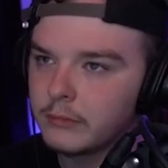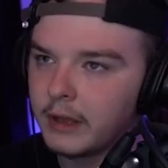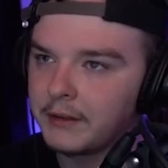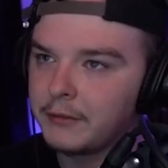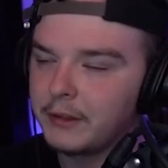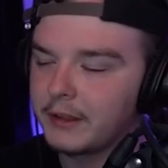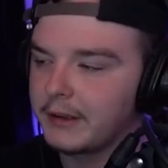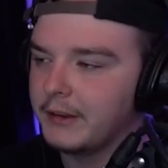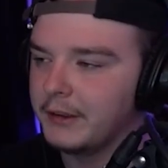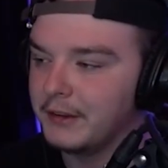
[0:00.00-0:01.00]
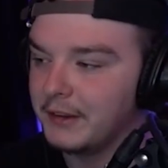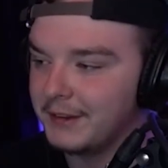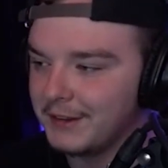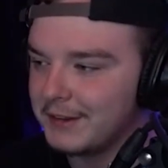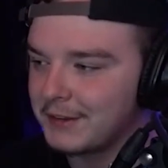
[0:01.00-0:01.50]
I definitely think
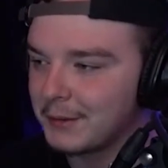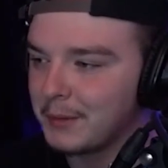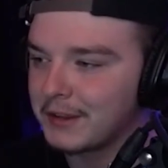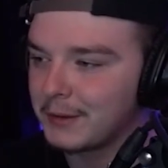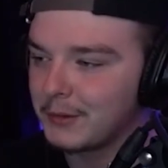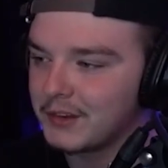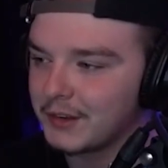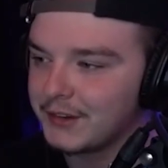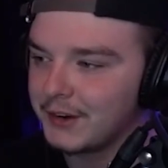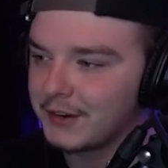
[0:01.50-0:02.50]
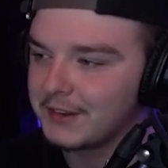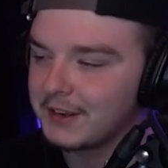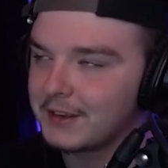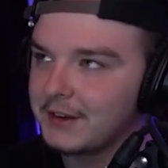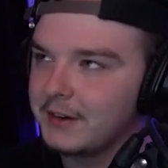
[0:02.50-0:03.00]
it's a big thing with TikTok.
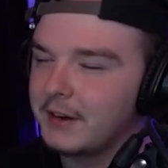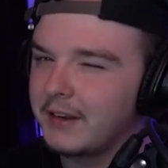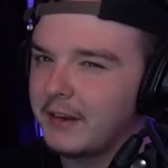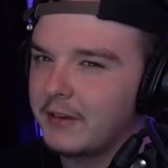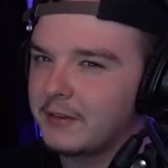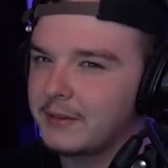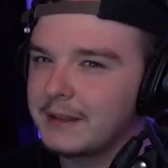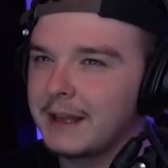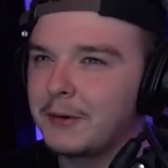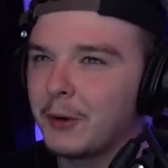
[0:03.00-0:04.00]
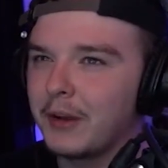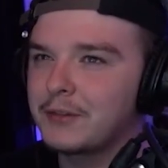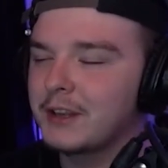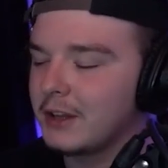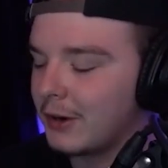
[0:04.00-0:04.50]
Like I don't know. I've
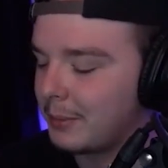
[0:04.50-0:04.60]
seen a lot of